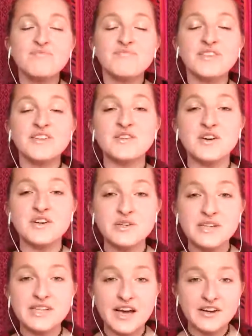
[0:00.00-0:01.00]
Start to
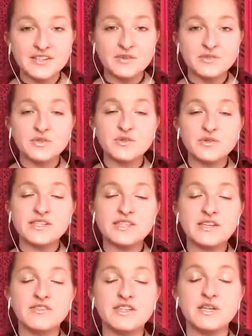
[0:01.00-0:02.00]
allow yourself to
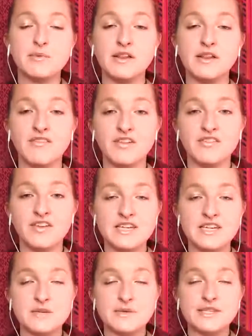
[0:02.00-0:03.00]
receive a deeper level of
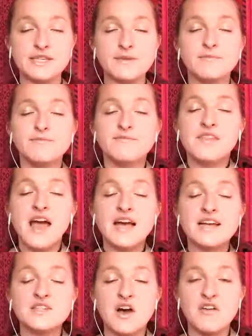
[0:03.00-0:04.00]
intimacy.
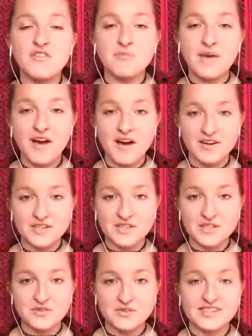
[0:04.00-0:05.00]
I soften my heart
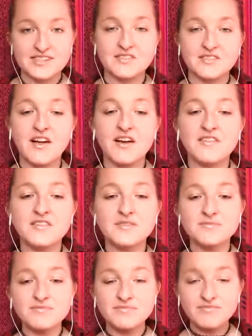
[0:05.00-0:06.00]
to receive love.
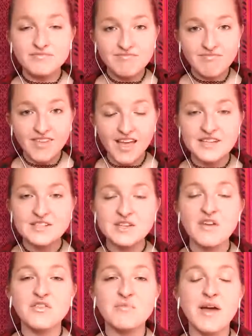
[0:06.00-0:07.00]
I
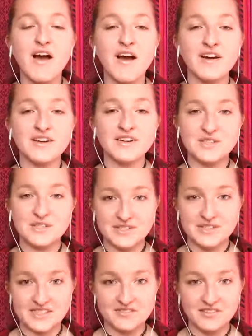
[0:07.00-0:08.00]
soften my heart to
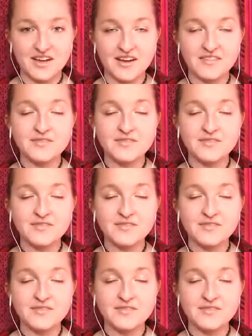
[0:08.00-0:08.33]
receive love.